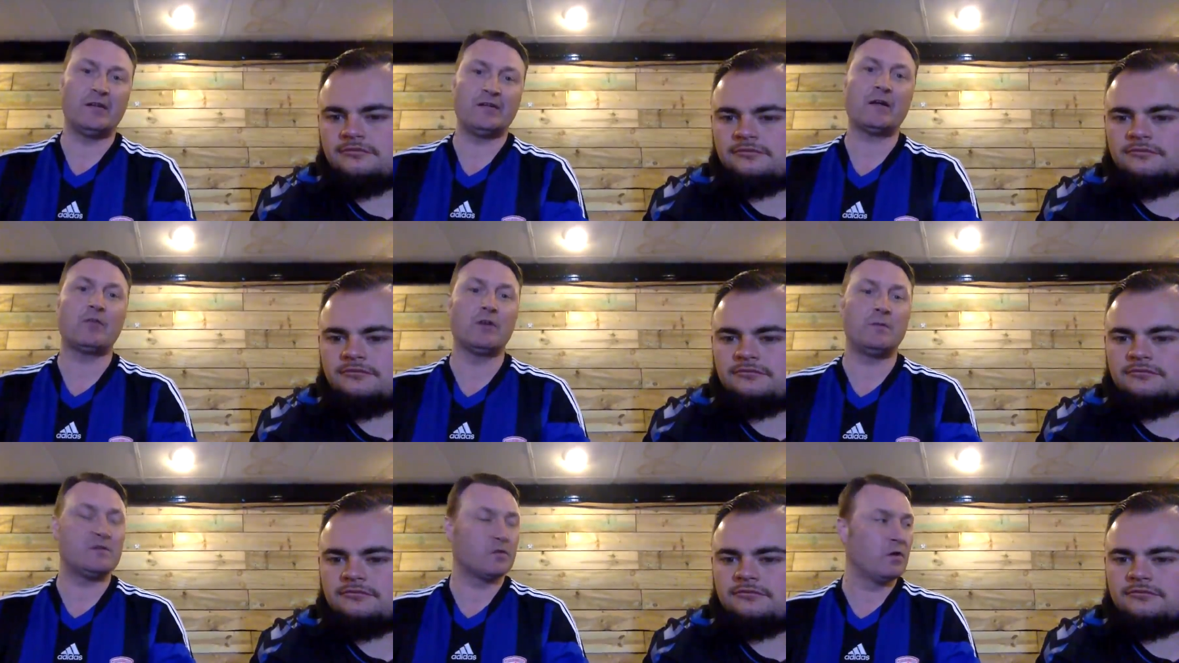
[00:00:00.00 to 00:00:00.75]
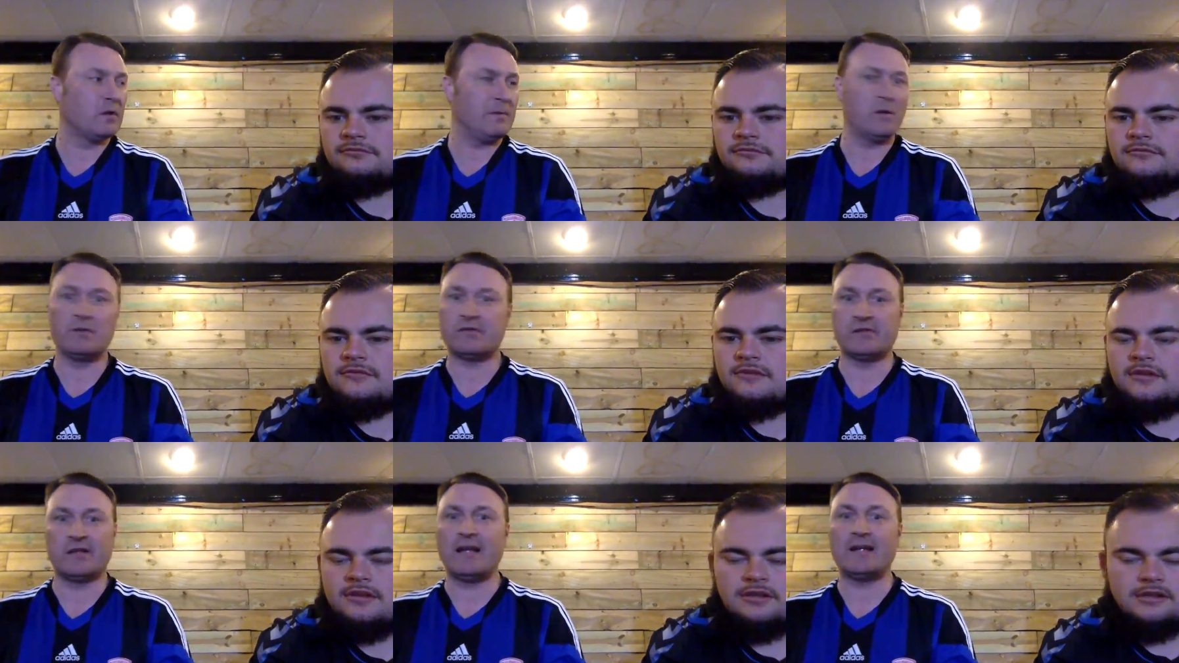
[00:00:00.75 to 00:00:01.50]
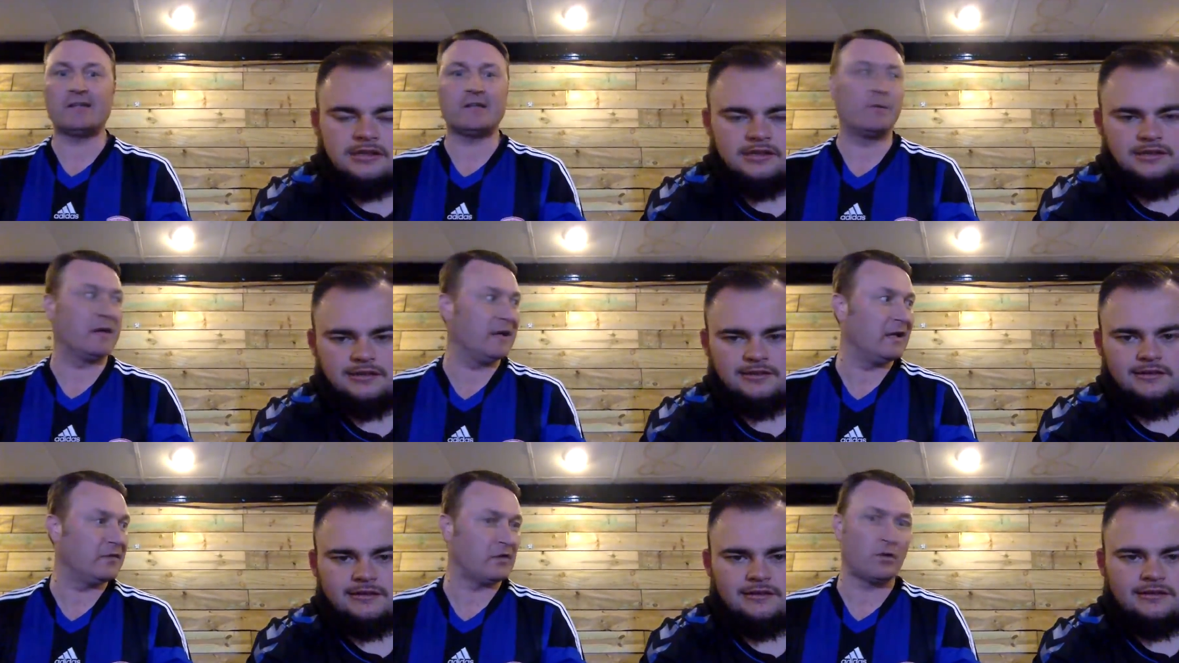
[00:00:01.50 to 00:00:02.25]
Speaker 1: And is that going to be Tony Pulis' legacy when he
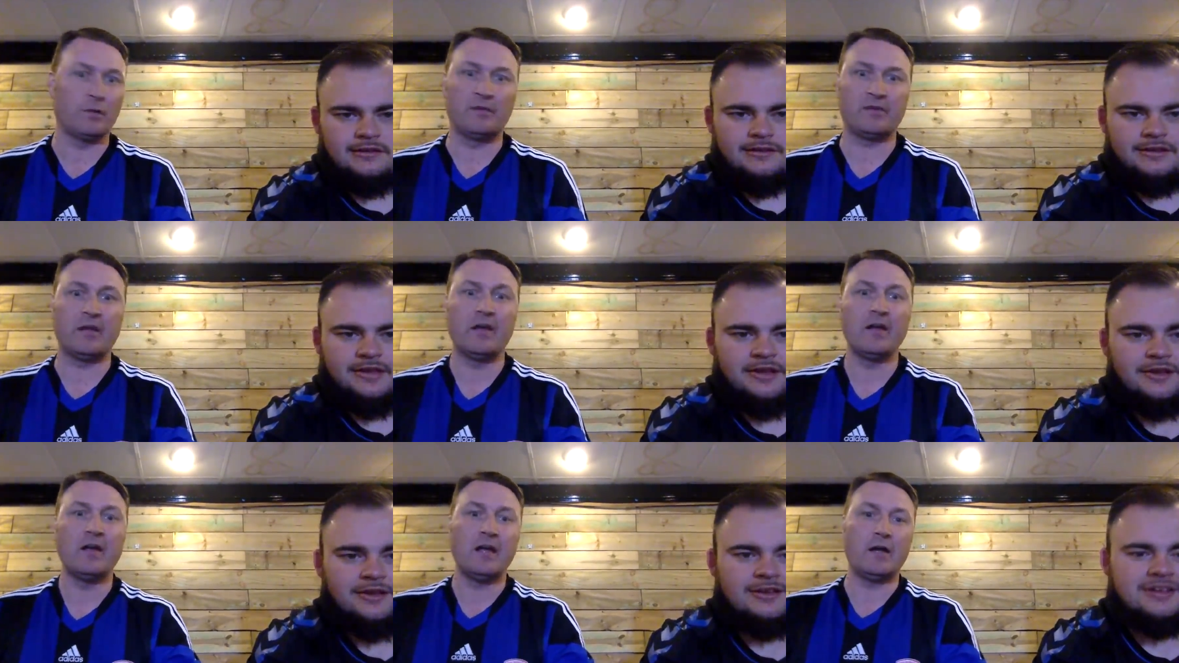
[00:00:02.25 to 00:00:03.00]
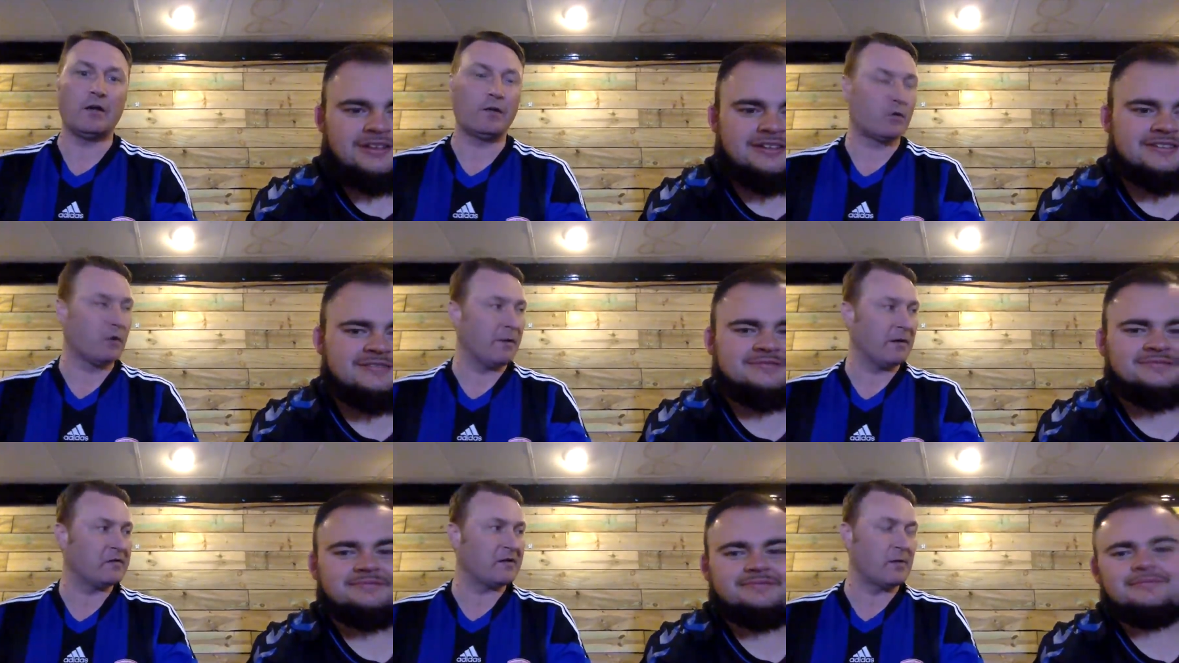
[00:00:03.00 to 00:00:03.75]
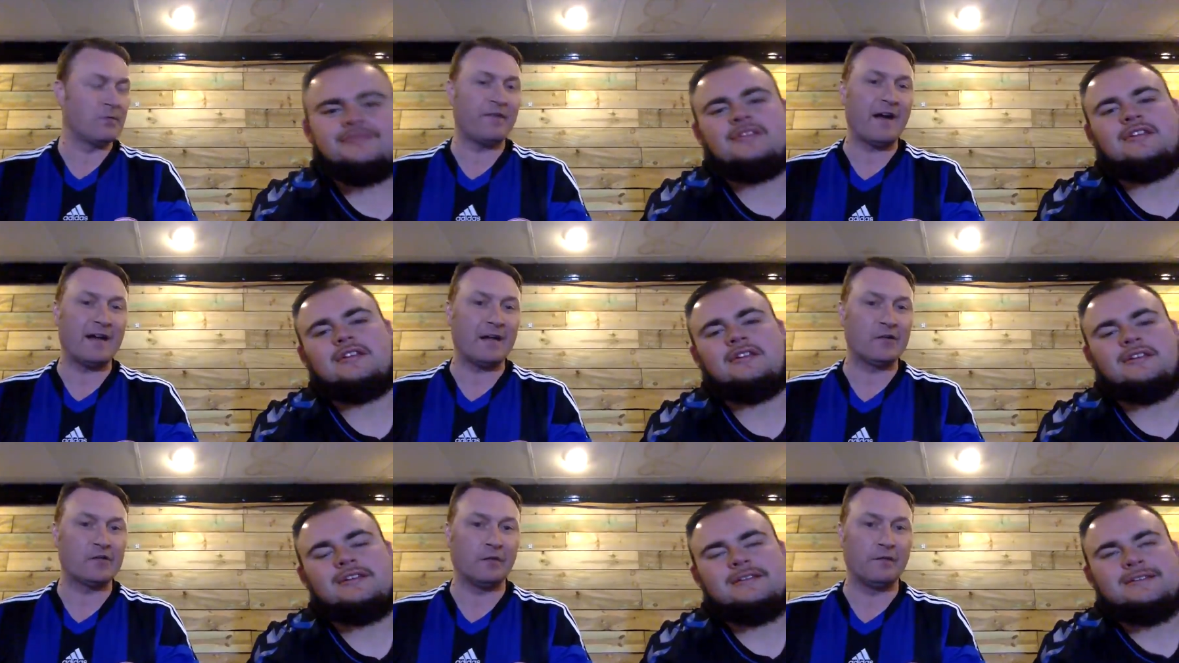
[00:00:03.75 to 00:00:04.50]
leaves the club? Is that he got the club on a sound
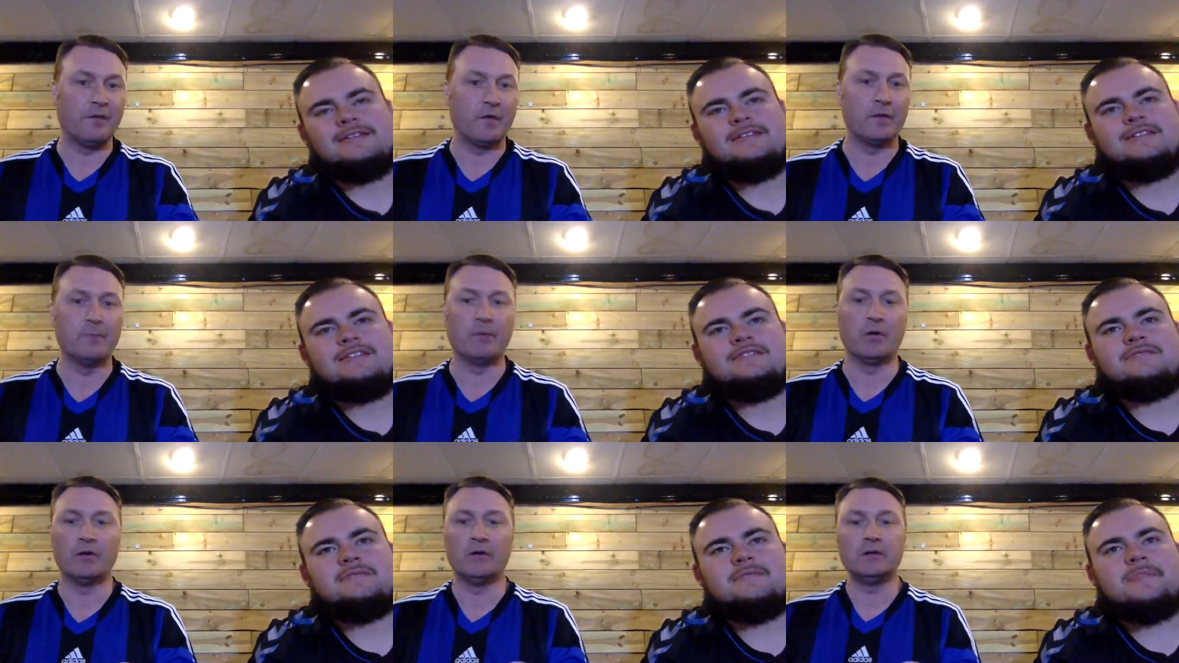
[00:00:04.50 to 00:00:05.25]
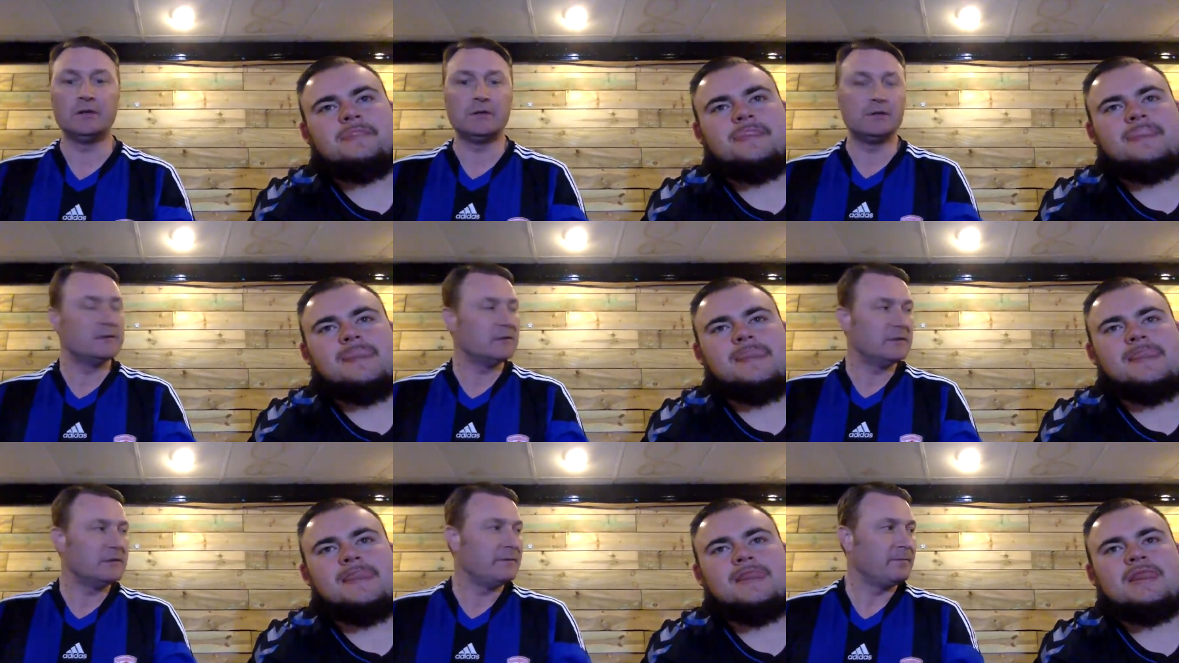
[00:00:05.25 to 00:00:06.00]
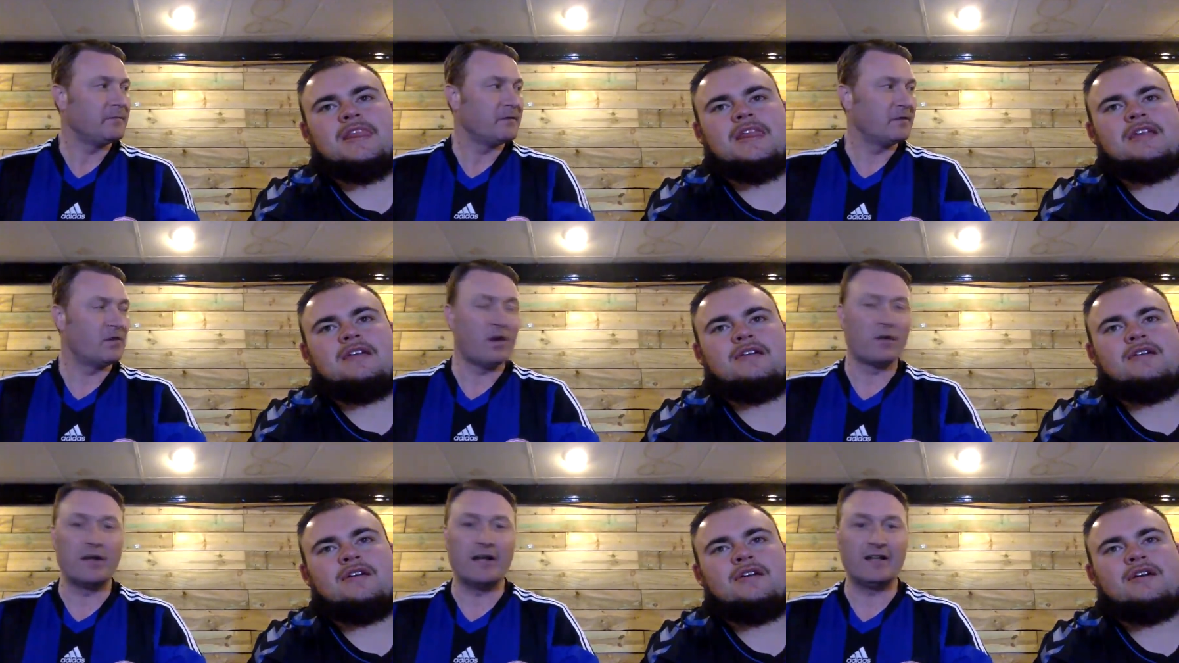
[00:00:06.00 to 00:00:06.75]
financial footing, but there's not
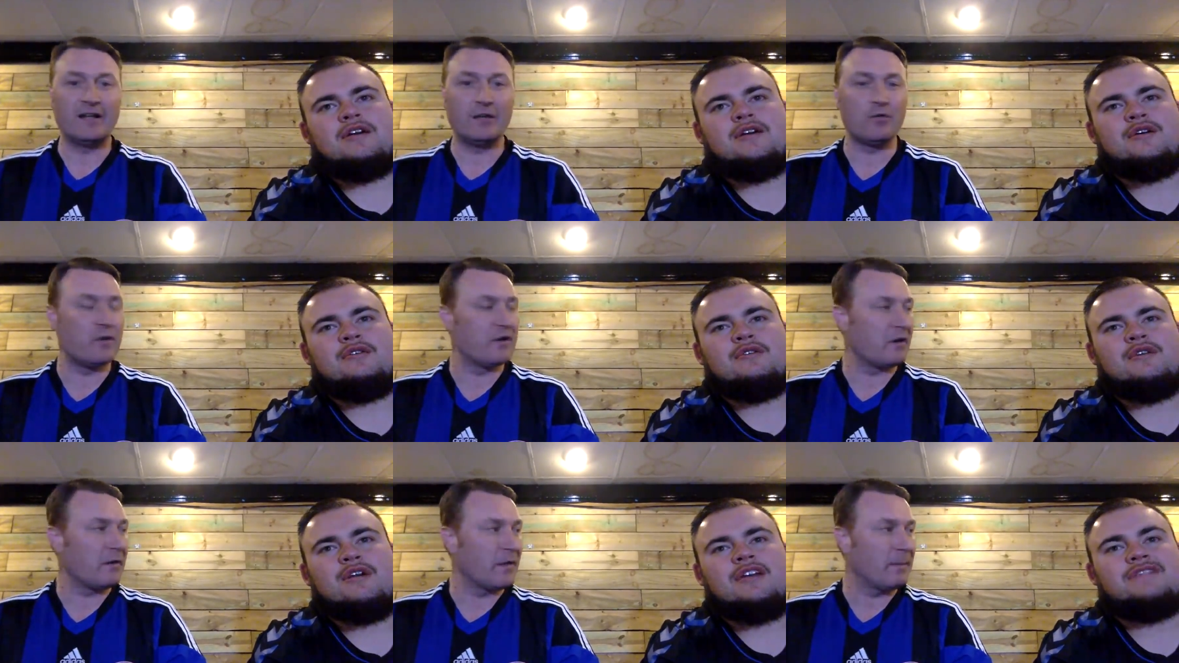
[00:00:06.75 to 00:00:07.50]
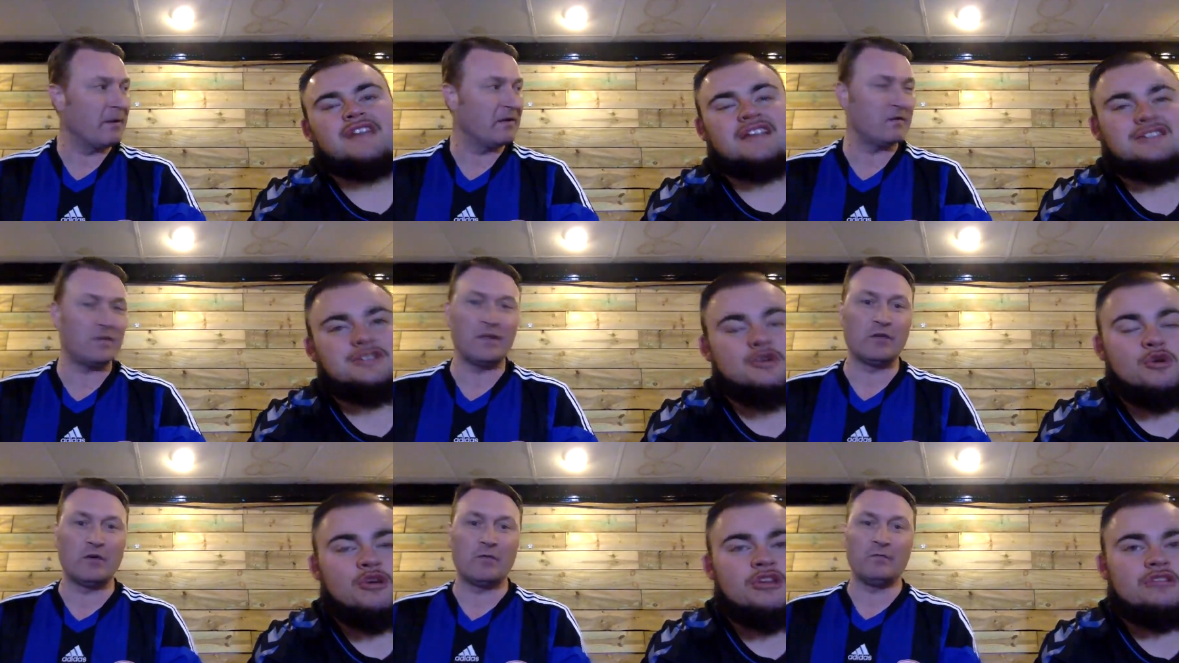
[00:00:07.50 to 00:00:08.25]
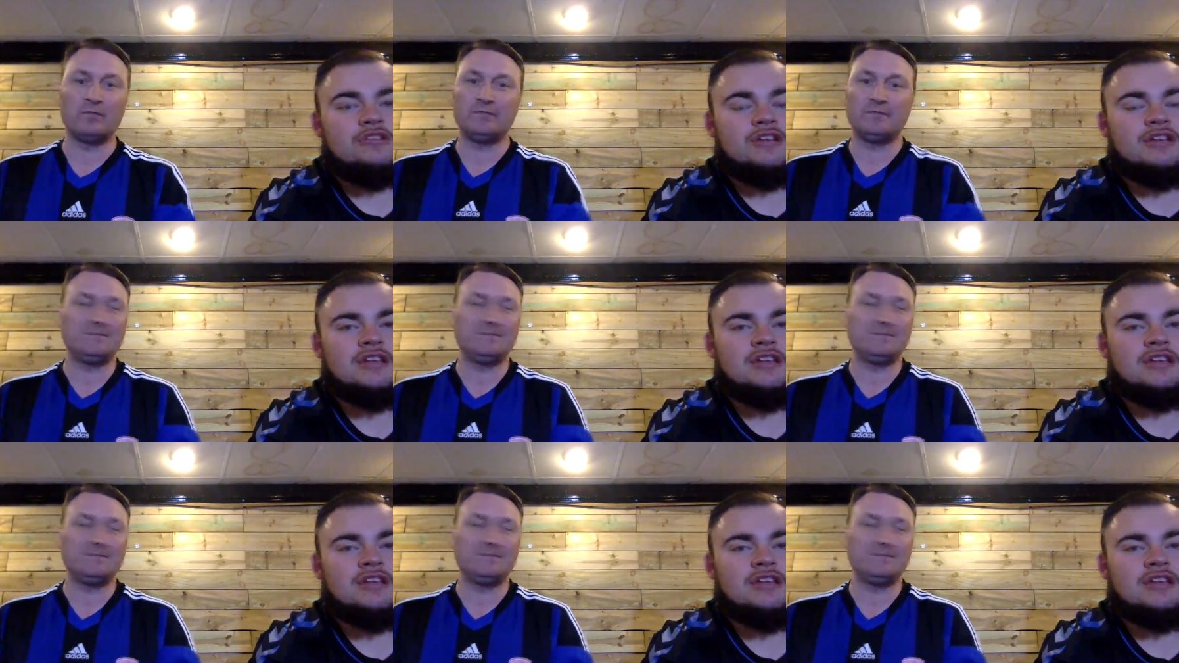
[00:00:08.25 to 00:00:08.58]
a great deal going on on if the pitch.